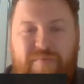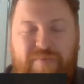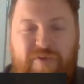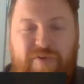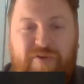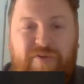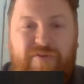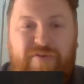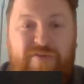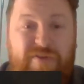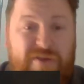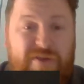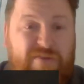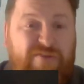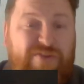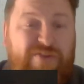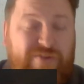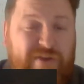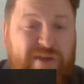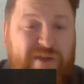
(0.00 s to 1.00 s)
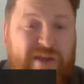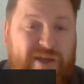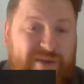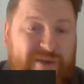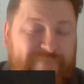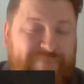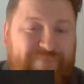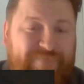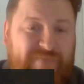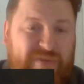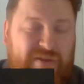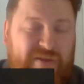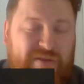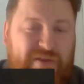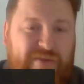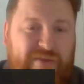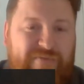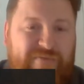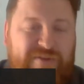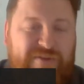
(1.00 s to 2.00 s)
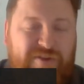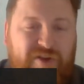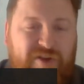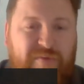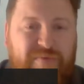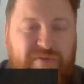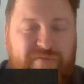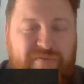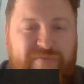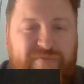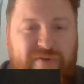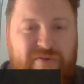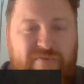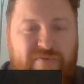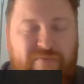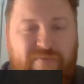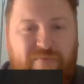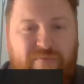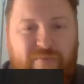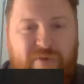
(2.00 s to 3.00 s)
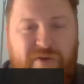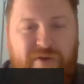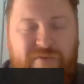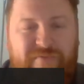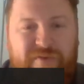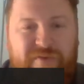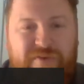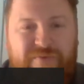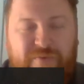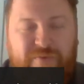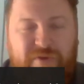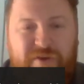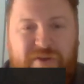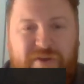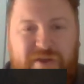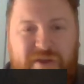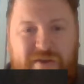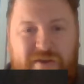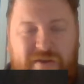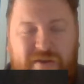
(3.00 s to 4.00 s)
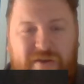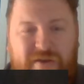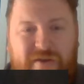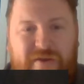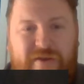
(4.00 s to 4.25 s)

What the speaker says: But usually, yeah, if there's a couple of you and one of you is working